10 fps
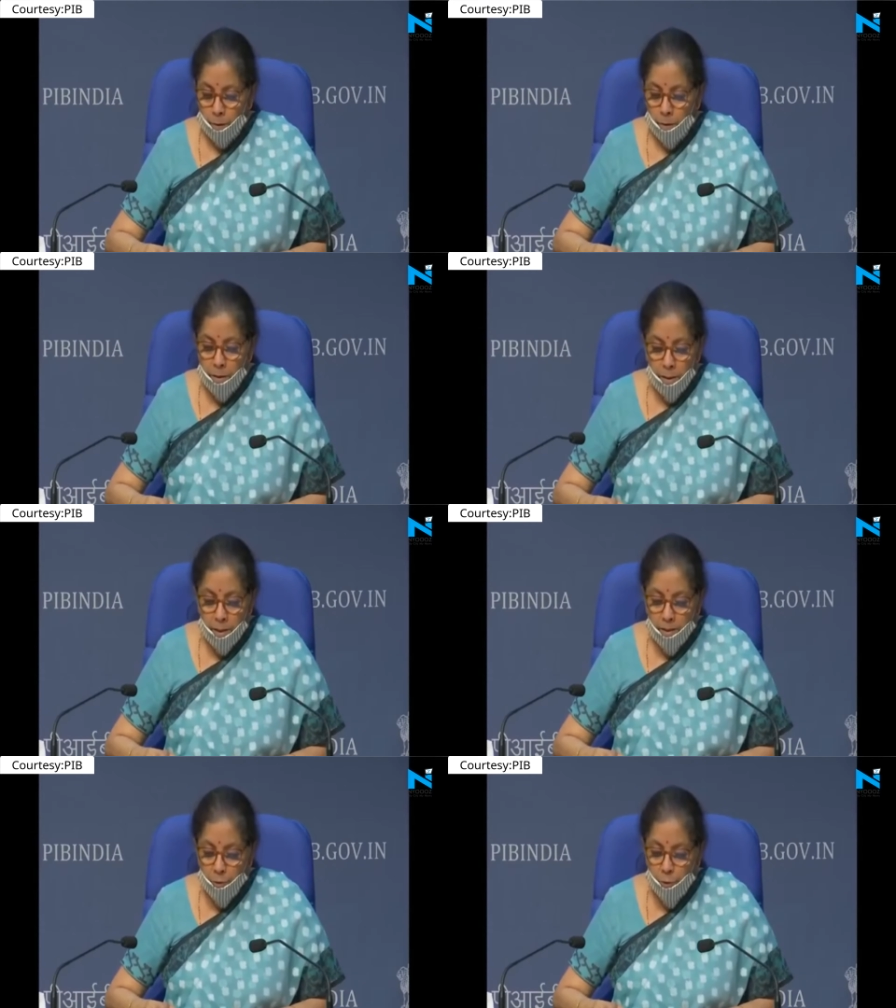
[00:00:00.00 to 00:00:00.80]

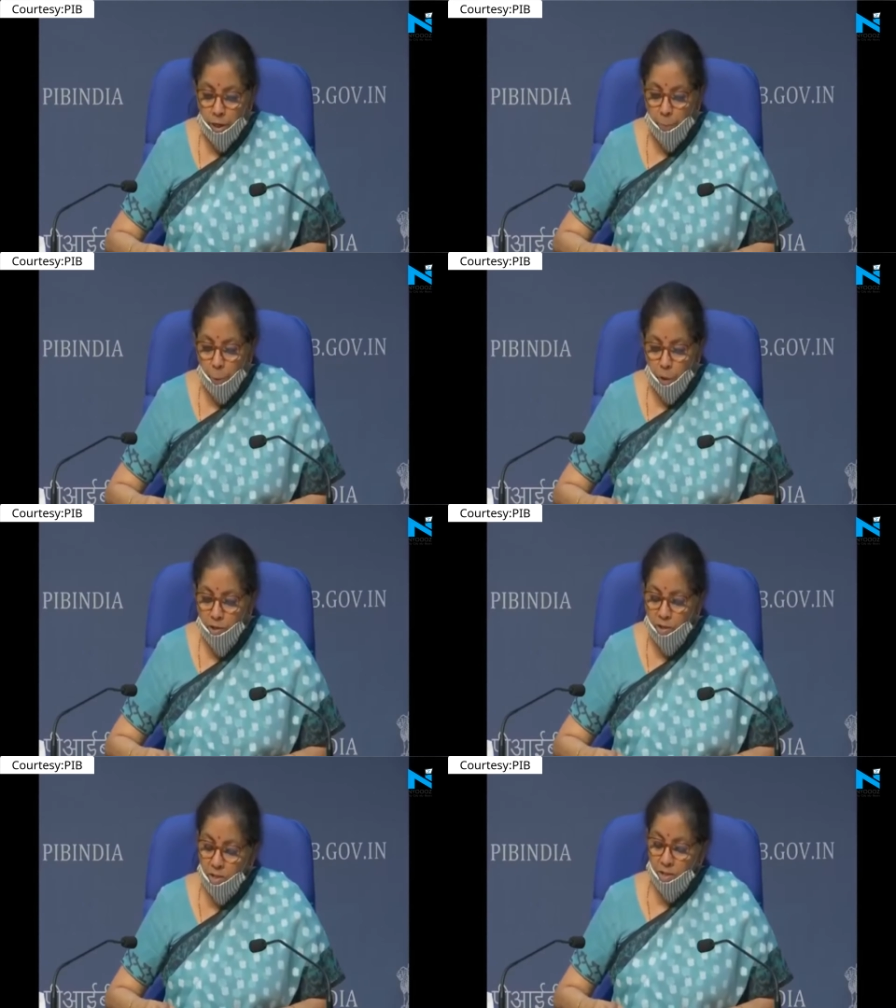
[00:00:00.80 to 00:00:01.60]
Nearly
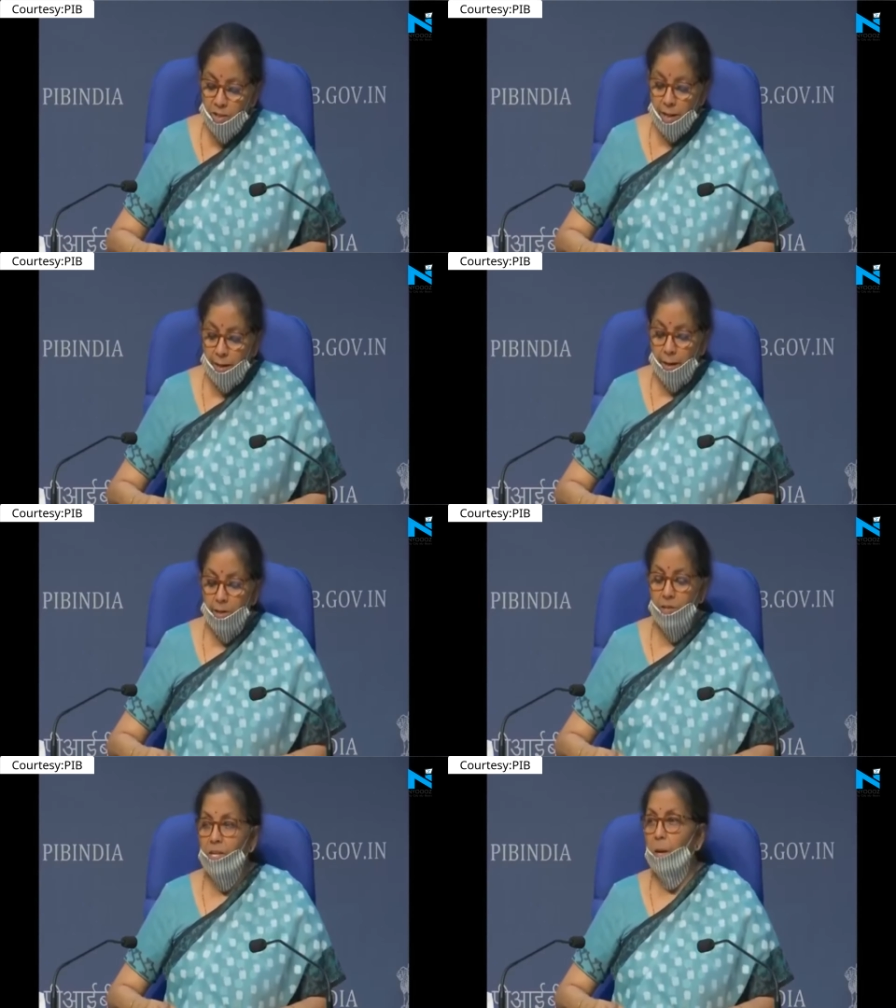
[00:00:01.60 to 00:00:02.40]
3.6 lakh
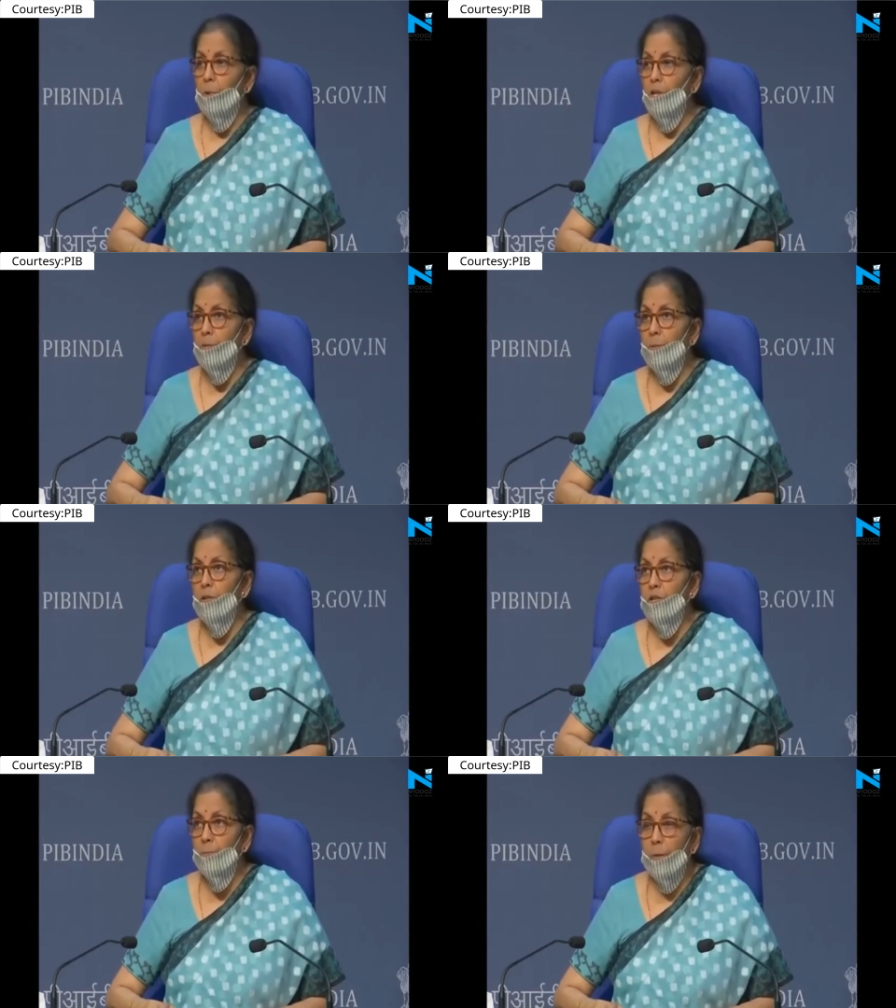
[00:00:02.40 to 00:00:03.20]

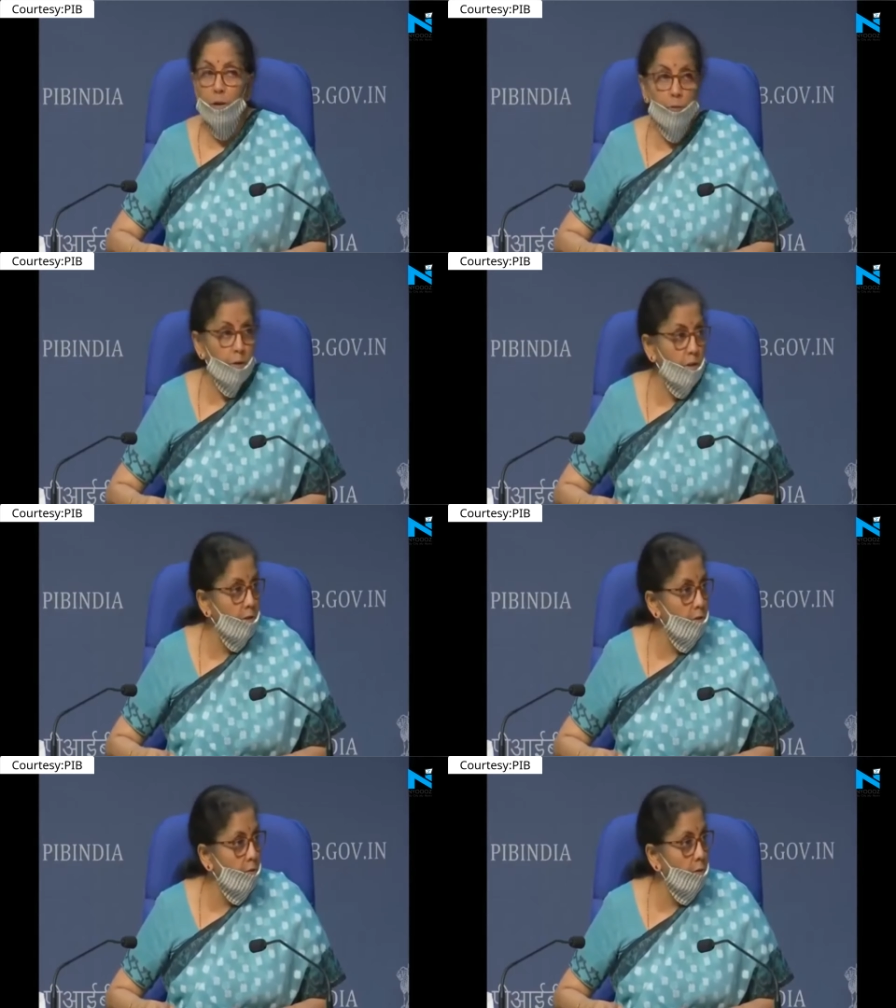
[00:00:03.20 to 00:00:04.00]
establishments
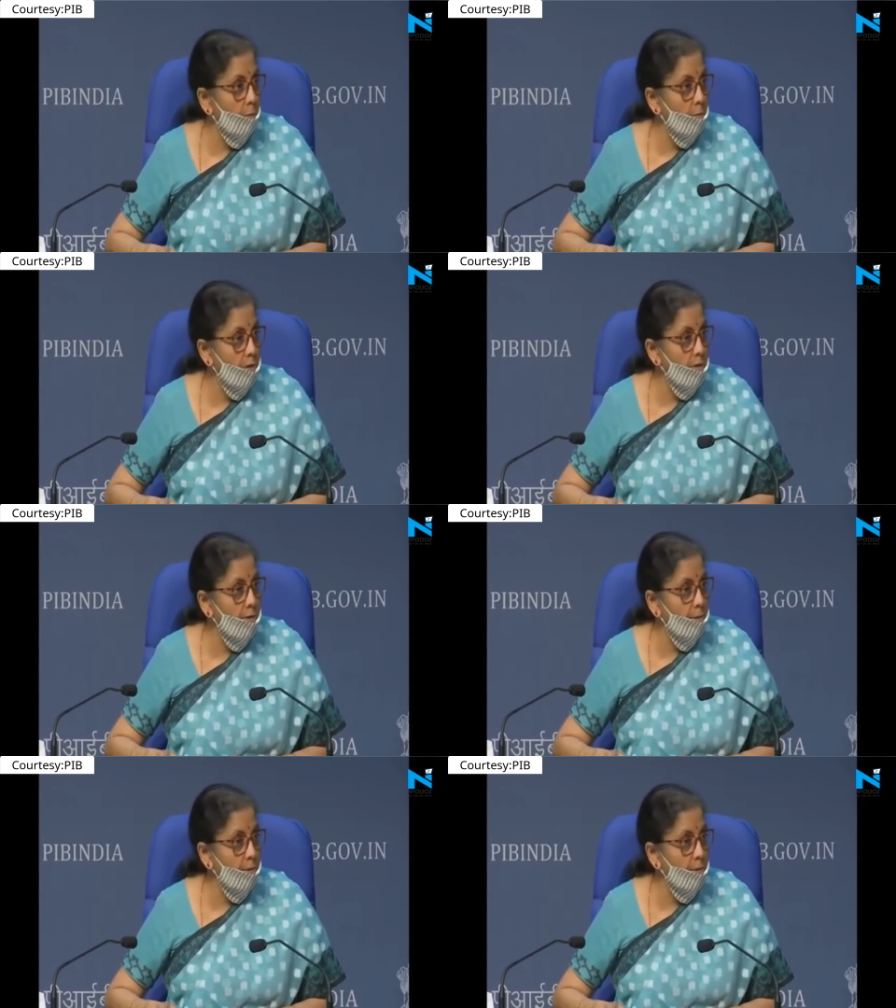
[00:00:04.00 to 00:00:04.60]
benefited from this.